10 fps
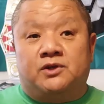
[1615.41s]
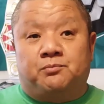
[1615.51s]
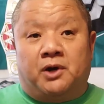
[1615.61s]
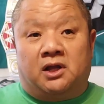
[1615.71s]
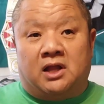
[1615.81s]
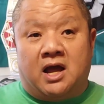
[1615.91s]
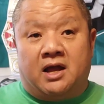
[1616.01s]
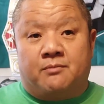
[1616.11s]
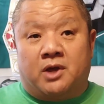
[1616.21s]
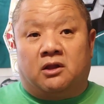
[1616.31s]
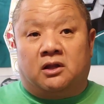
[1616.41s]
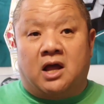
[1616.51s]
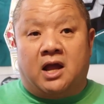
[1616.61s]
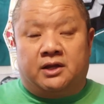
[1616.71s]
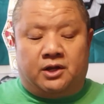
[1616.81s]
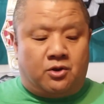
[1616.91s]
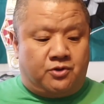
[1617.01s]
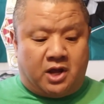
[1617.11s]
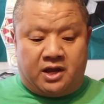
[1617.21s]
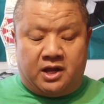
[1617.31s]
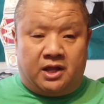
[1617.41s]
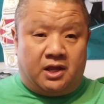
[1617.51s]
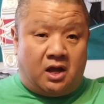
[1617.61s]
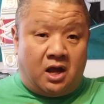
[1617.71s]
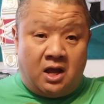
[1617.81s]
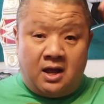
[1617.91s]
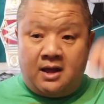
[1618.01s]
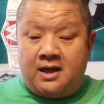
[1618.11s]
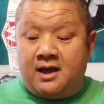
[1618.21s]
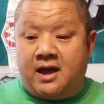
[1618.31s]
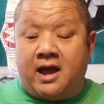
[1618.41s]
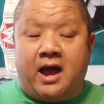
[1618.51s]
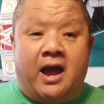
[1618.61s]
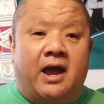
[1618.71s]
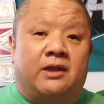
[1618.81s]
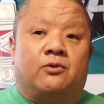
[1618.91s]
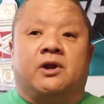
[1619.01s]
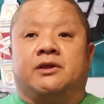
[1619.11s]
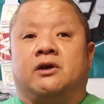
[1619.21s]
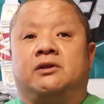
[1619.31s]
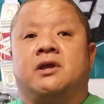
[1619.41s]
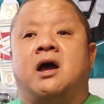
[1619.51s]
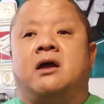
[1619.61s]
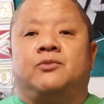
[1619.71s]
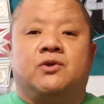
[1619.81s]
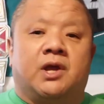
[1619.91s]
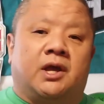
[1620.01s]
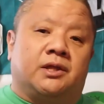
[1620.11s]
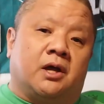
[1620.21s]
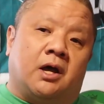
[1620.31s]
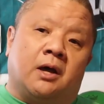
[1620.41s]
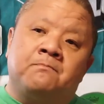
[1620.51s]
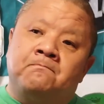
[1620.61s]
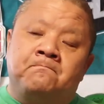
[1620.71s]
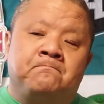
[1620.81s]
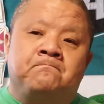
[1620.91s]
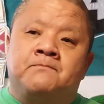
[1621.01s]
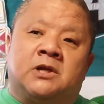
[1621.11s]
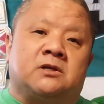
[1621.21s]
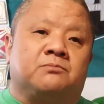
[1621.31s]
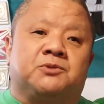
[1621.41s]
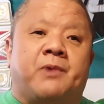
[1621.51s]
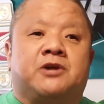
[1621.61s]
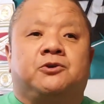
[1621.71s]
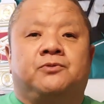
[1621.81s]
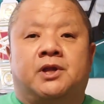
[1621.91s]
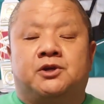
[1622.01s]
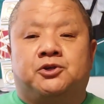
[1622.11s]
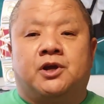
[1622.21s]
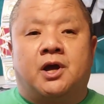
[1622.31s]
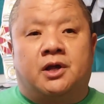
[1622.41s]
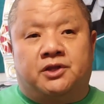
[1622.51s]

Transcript: with Bud Light and Miller Lite. You can get a hat, or another time you get some special edition